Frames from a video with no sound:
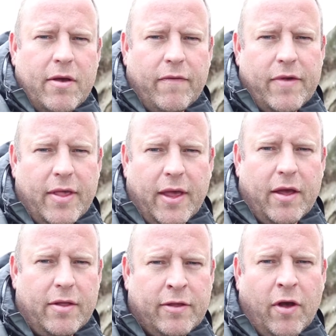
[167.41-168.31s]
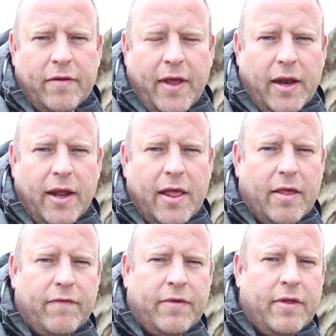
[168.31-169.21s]
Obviously, it's sort of 10 years
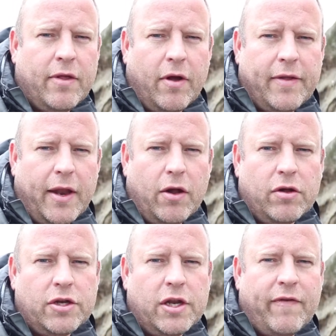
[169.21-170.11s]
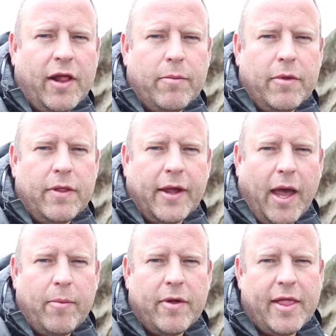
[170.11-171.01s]
of sort of technology development. The
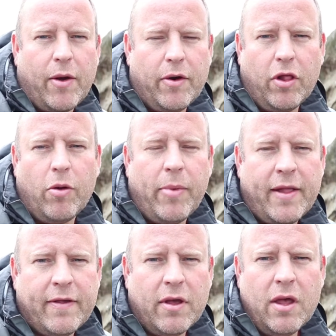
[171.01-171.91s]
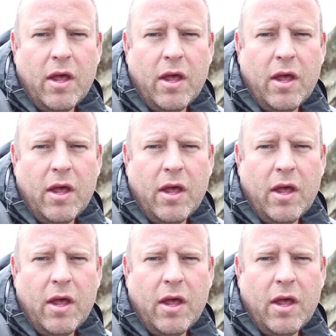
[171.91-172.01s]
cameras now are a lot better,